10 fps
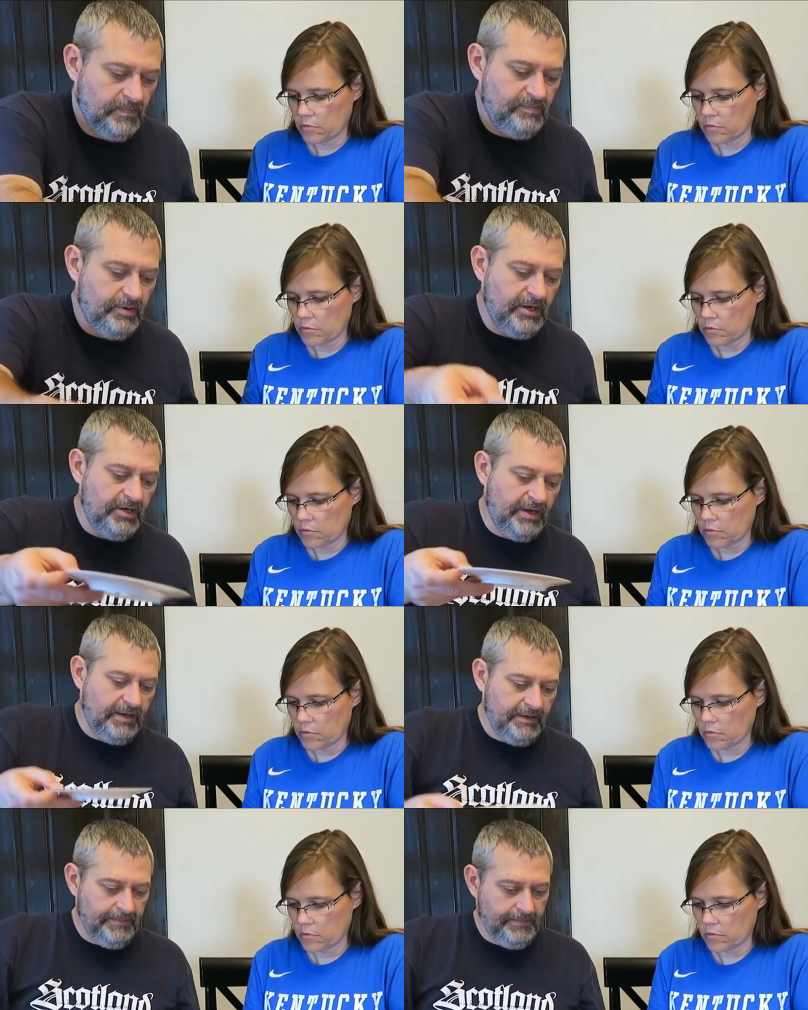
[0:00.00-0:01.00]
Speaker 1: It's probably a
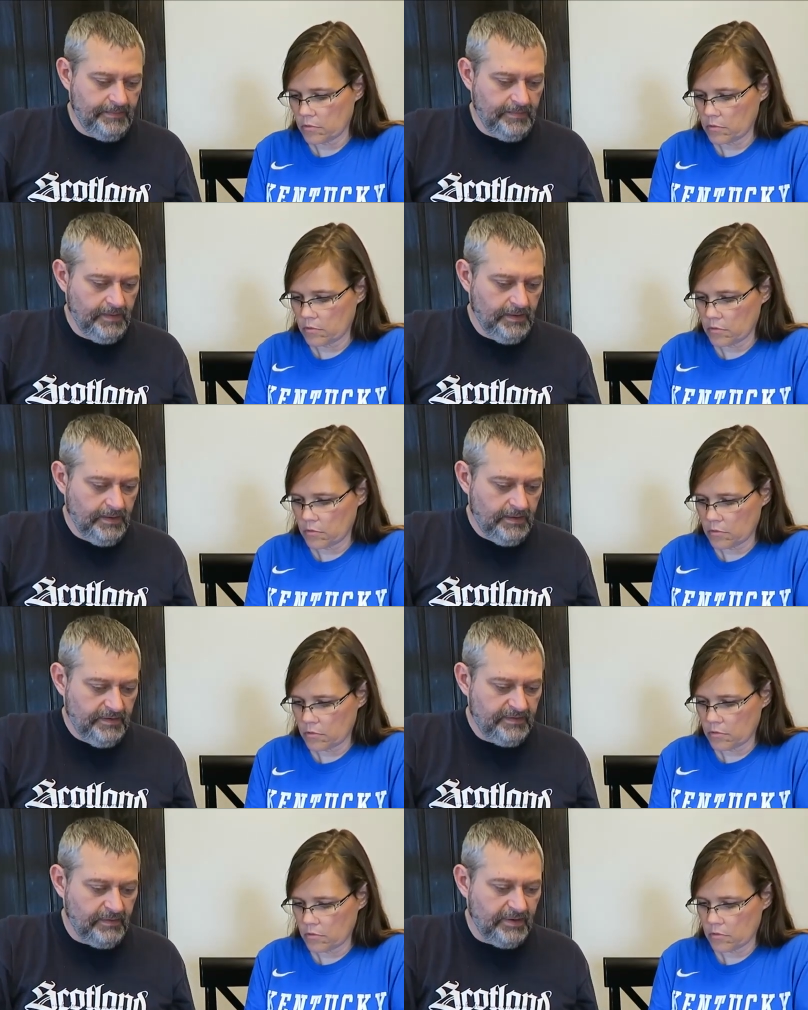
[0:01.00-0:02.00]
good idea.
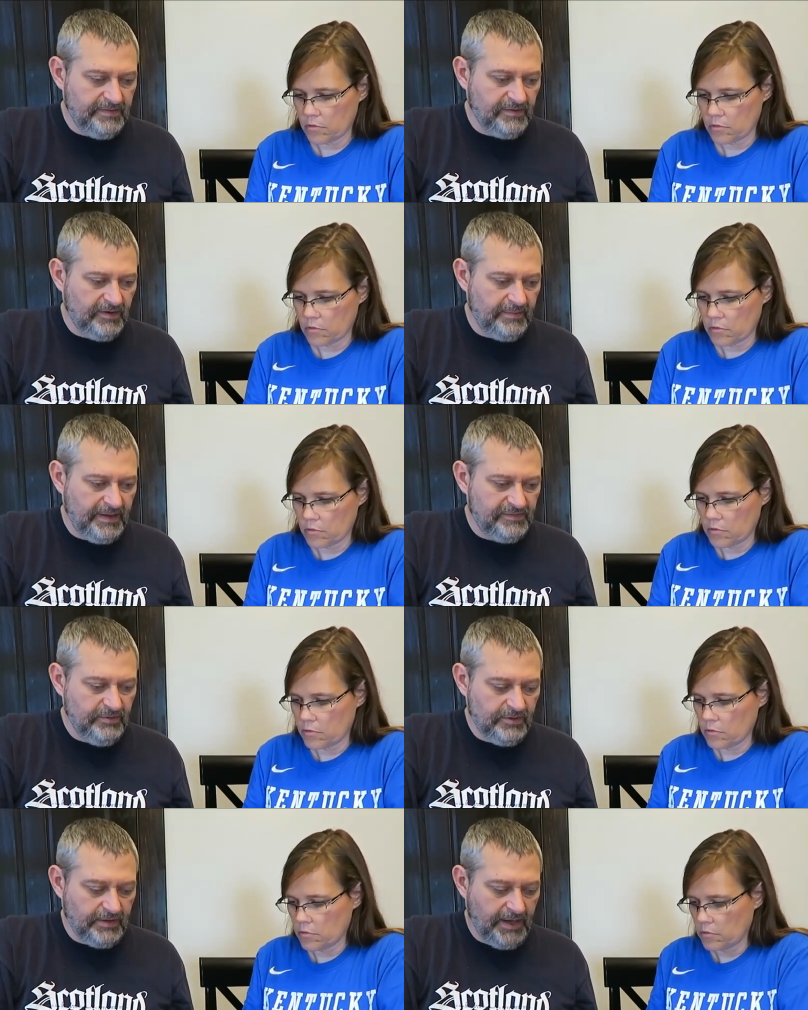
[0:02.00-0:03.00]
That way, it's only about
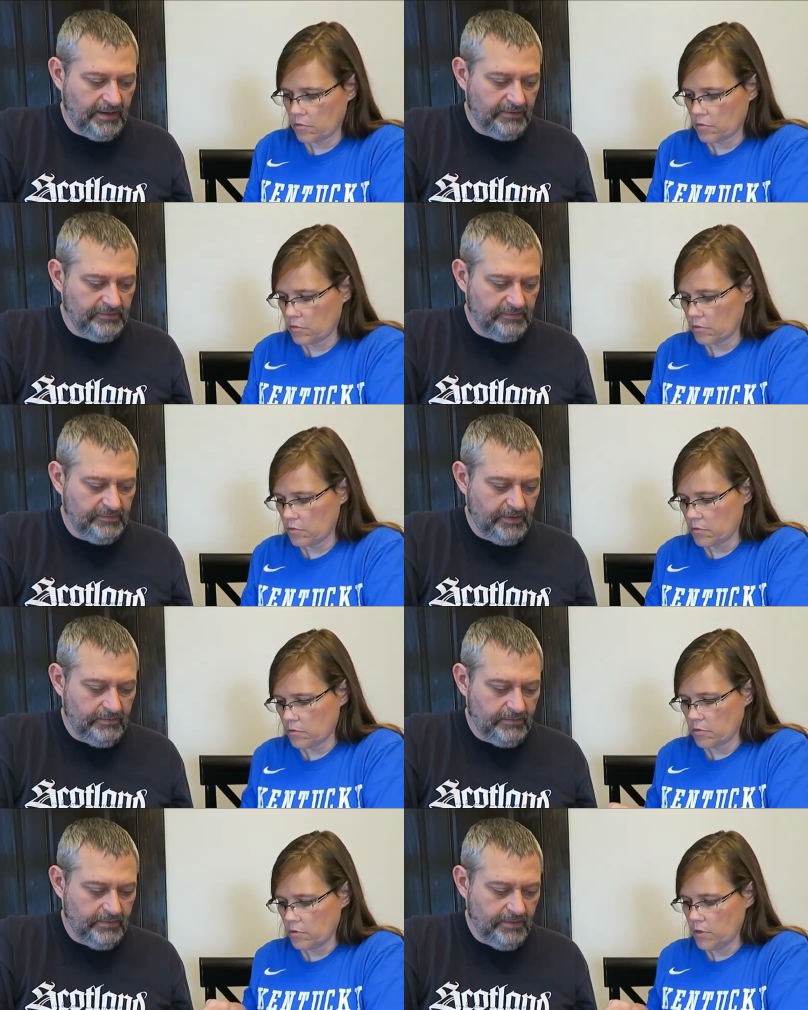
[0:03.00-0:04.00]
200 calories or so.
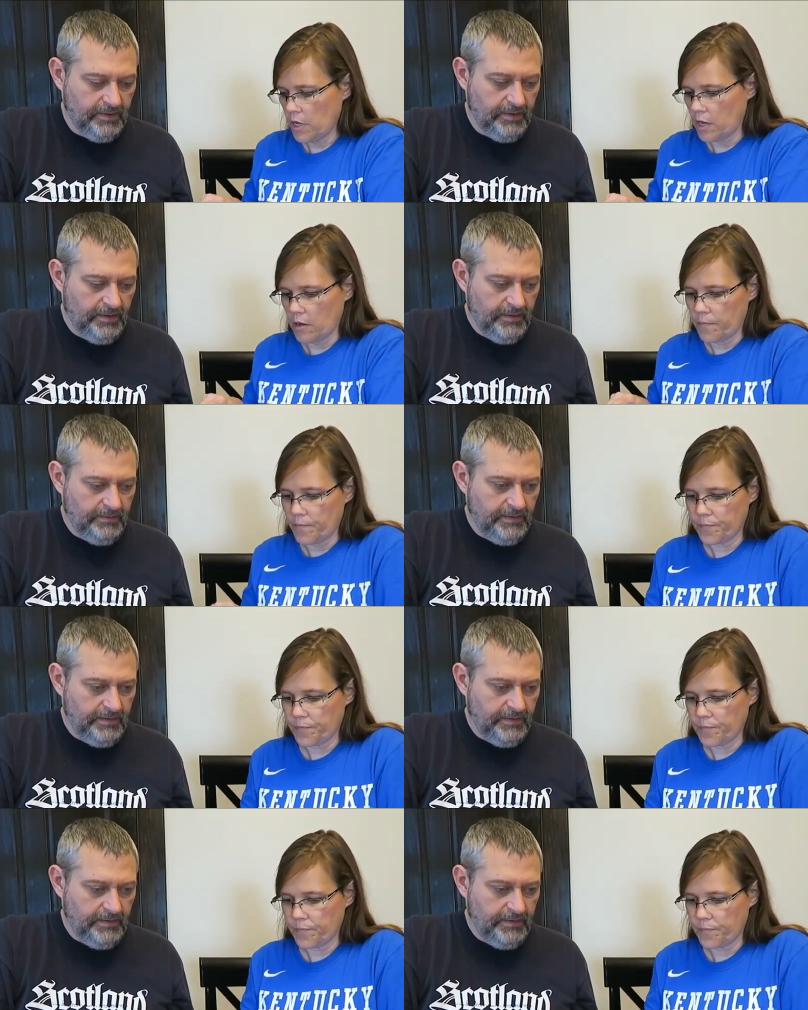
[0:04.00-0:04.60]
Yeah.